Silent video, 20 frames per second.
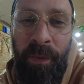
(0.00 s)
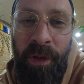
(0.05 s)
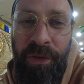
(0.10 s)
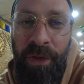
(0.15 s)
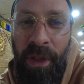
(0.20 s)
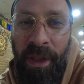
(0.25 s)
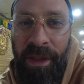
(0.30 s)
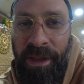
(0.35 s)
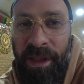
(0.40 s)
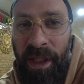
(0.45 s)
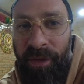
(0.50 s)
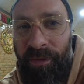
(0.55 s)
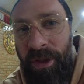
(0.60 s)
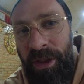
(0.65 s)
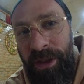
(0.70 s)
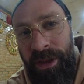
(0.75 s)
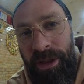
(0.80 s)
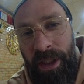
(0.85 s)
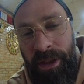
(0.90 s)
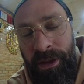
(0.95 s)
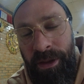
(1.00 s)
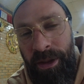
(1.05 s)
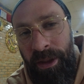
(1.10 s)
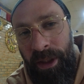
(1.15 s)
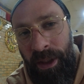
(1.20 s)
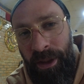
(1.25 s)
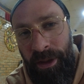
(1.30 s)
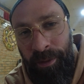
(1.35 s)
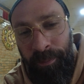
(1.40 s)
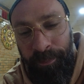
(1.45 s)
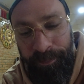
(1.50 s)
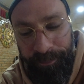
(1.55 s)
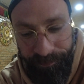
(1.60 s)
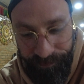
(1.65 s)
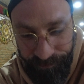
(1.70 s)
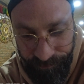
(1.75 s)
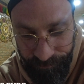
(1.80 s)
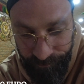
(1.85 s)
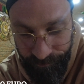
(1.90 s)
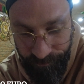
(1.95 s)
So that's seventy cents Canadian.
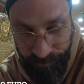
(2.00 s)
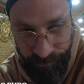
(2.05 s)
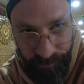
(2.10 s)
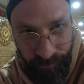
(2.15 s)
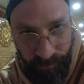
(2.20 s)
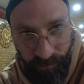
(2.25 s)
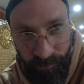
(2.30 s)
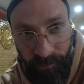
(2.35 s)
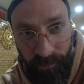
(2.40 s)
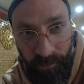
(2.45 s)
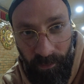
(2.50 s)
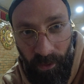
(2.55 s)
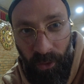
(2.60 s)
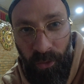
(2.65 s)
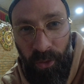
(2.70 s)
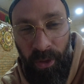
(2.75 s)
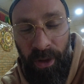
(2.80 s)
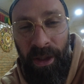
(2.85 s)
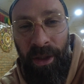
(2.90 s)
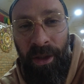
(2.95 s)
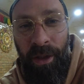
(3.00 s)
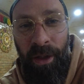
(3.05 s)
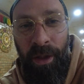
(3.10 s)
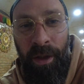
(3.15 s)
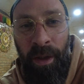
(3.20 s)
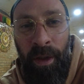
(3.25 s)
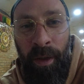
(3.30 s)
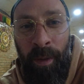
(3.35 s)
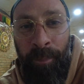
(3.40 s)
Really good.